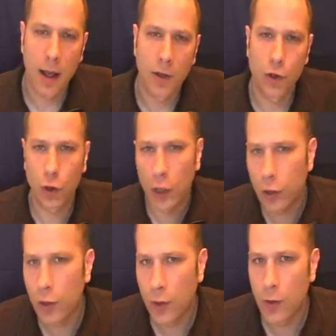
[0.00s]

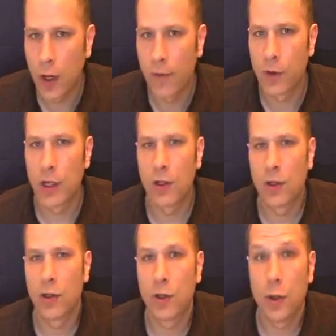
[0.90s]
structure those
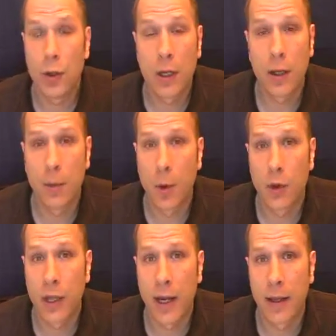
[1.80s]
conversations so you can get the
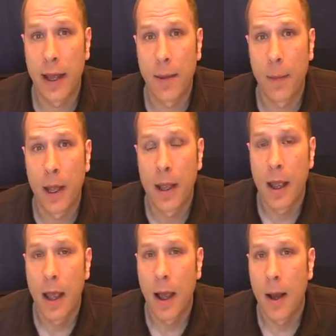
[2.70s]
most out of them.
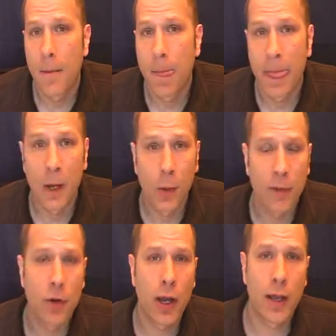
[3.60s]
When
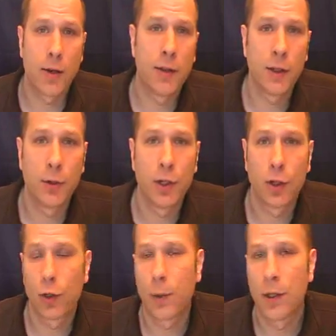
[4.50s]
I've gone out and done this
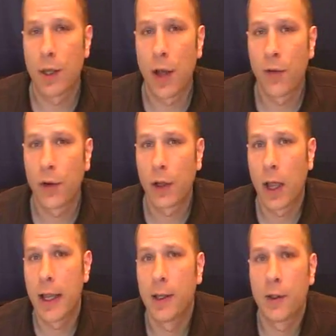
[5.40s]
research myself for
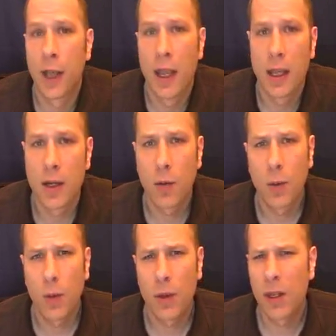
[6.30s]
clients,
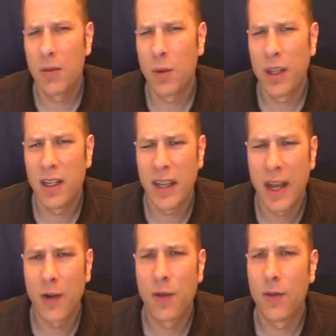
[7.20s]
within
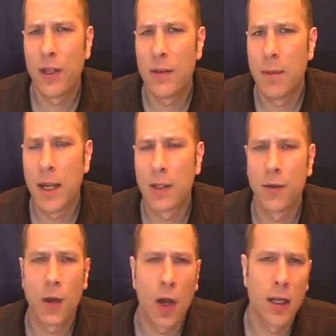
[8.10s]
10 or 15 minutes
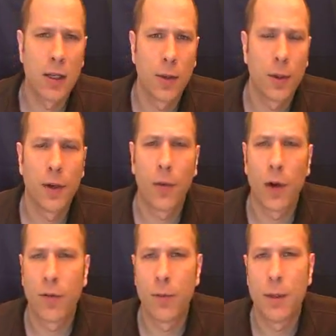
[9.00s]
of talking to 3 or 4
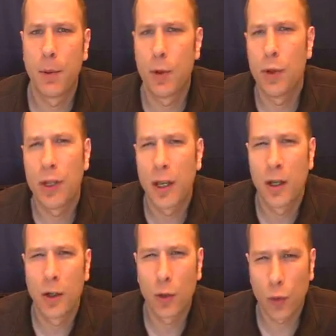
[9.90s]
different people, you can get an
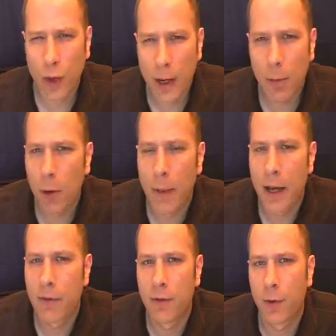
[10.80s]
incredible
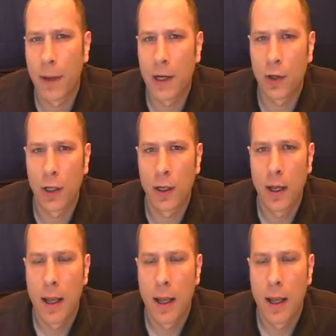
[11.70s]
amount of information.